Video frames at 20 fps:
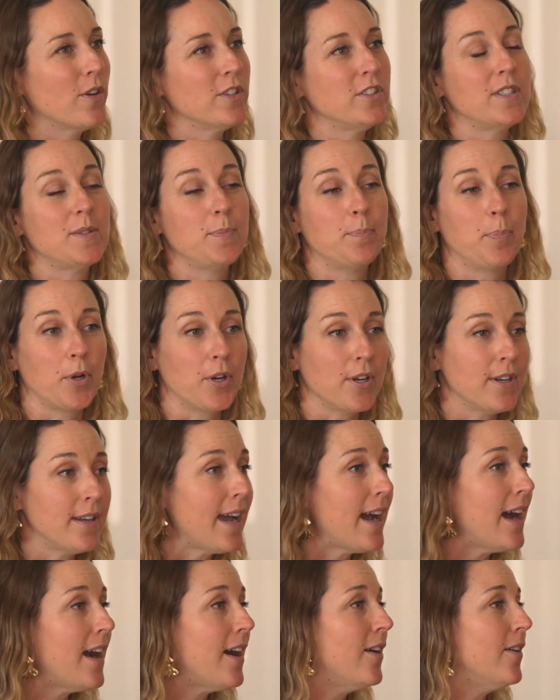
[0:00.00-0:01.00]
just burned
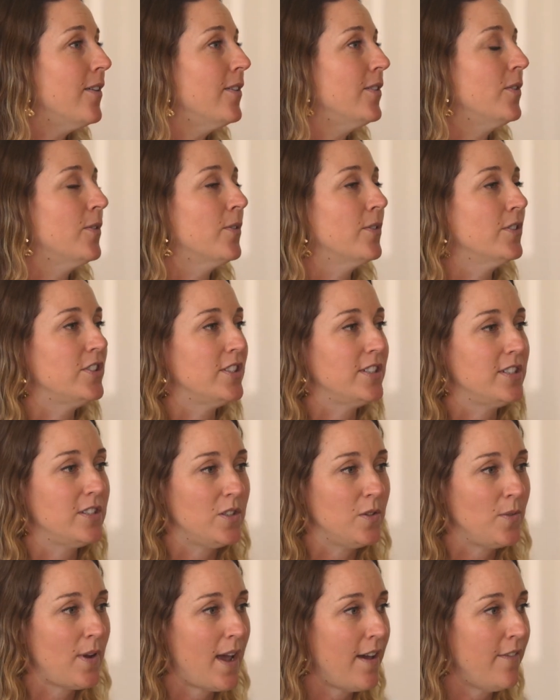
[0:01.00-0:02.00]
out or just
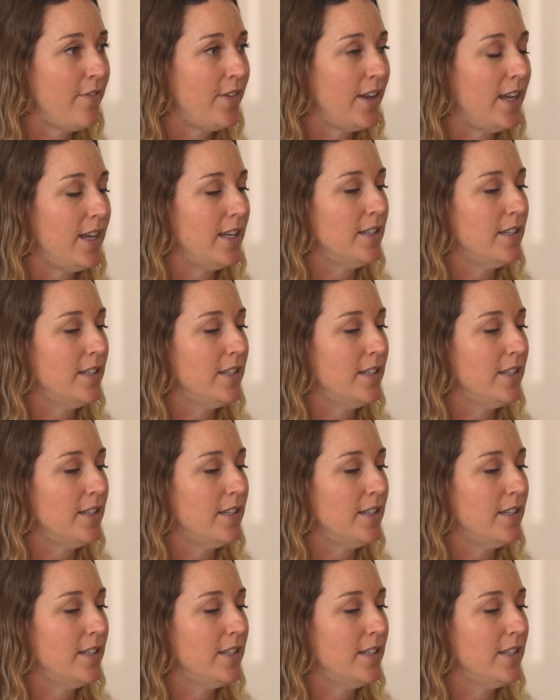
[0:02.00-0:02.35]
too heavy.